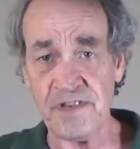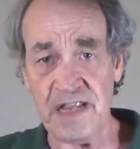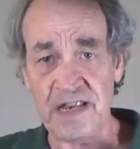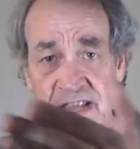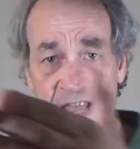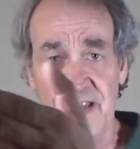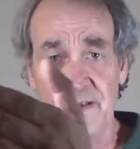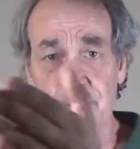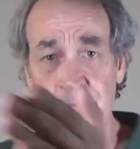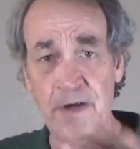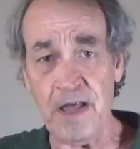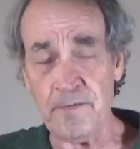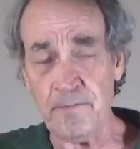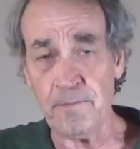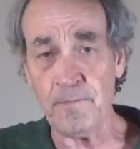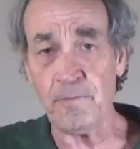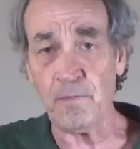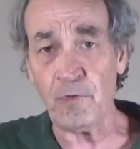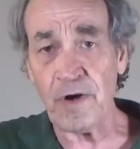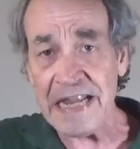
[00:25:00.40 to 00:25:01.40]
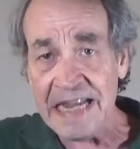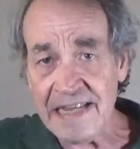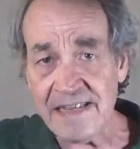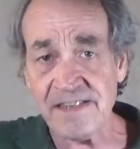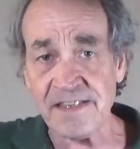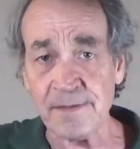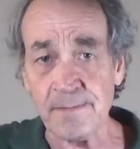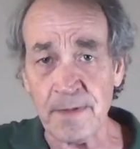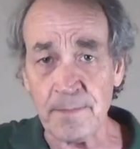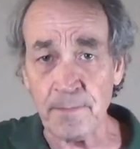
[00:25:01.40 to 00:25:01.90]
and
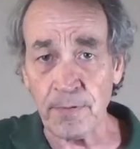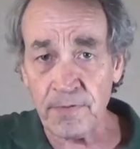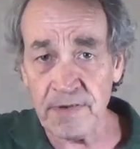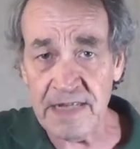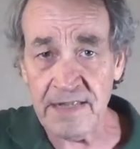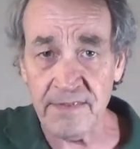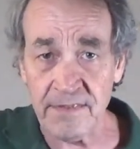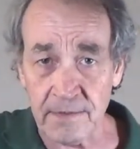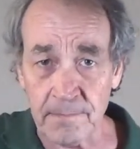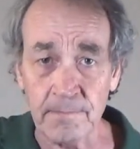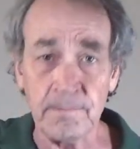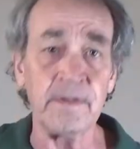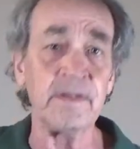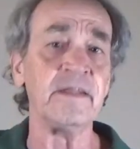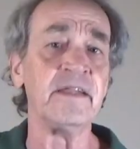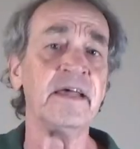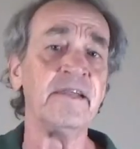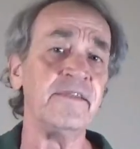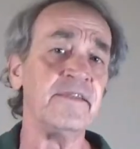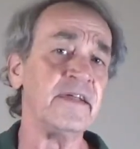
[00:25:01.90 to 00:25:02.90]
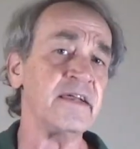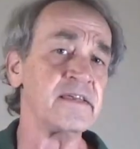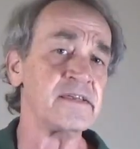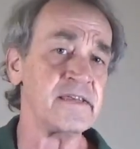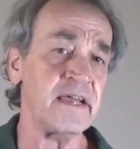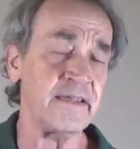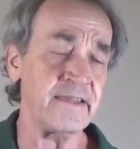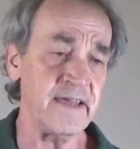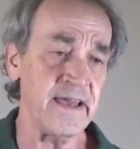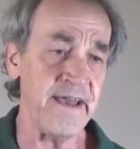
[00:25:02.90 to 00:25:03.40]
raise them and breed them and things
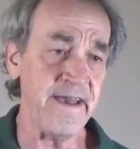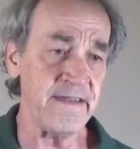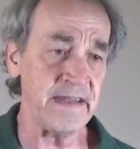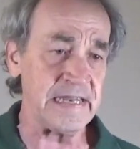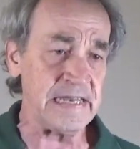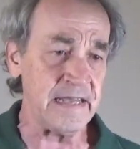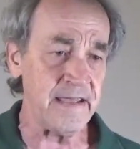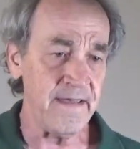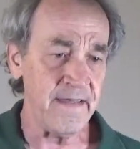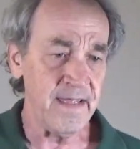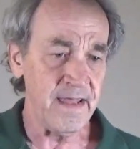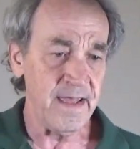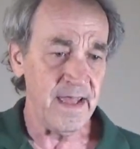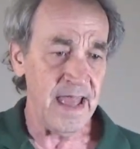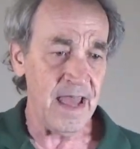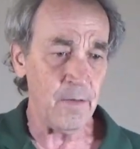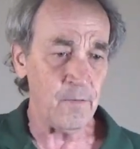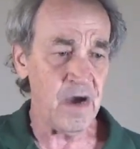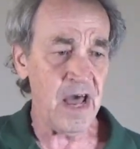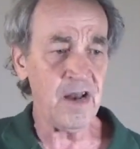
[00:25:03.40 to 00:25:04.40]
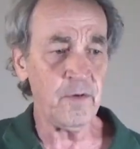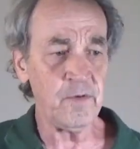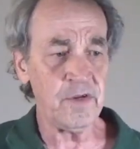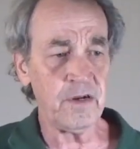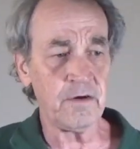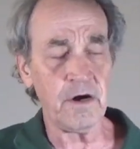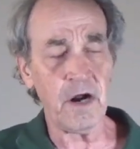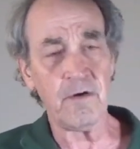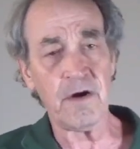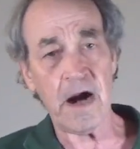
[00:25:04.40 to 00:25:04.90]
like that, and why don't we
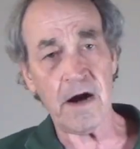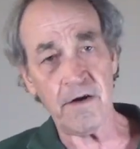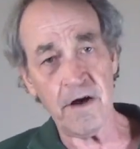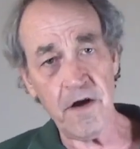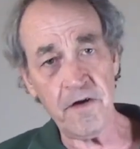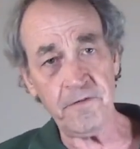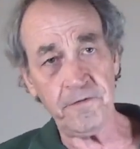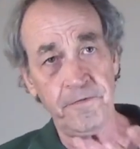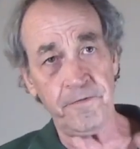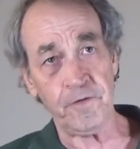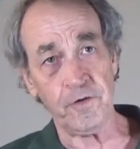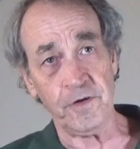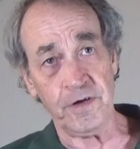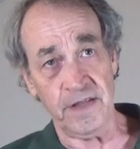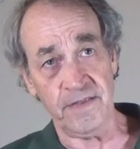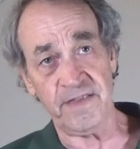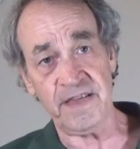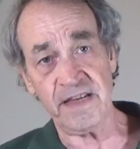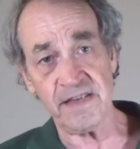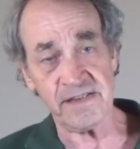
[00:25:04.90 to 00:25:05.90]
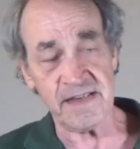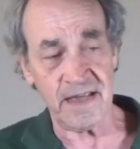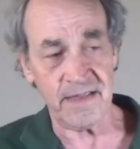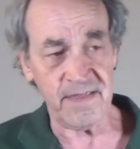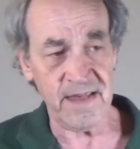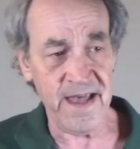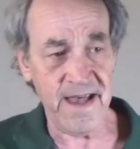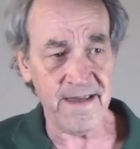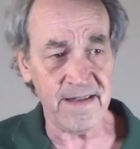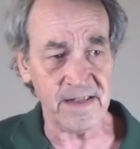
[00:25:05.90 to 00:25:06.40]
grow our own food and things like
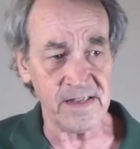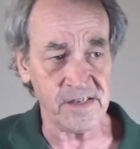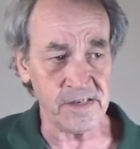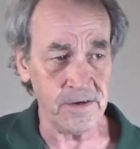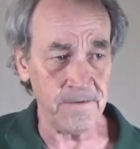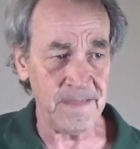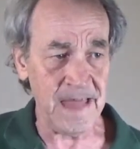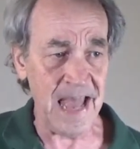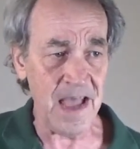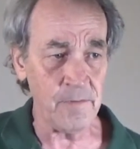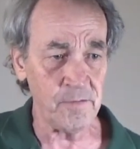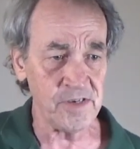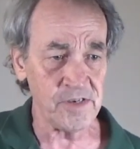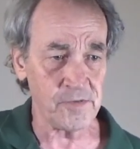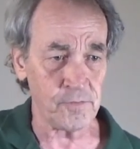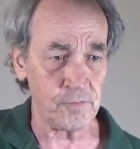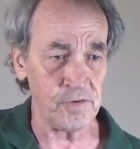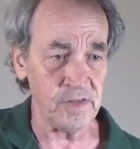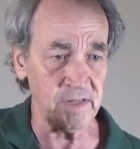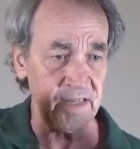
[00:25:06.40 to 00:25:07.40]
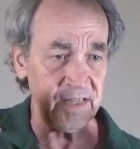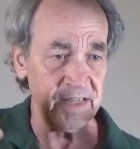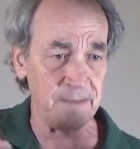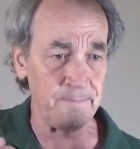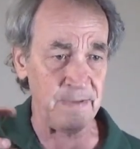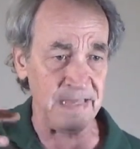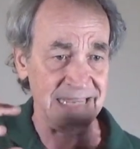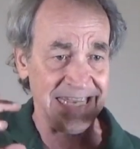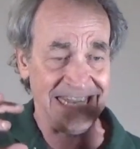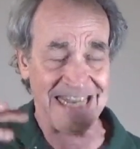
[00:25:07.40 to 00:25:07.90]
that. And so that was really the
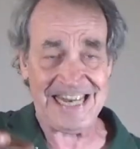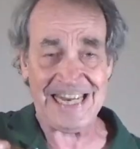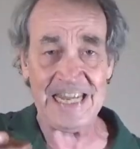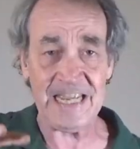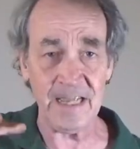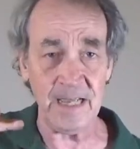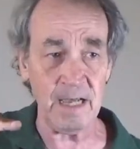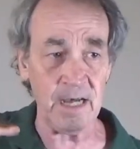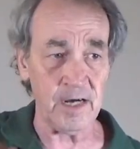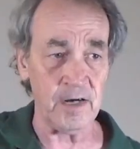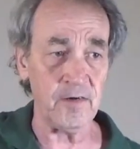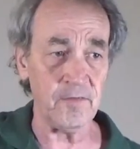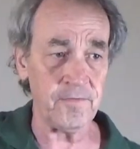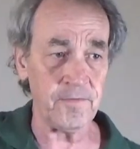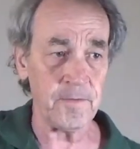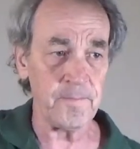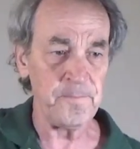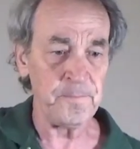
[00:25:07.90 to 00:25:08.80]
beginning of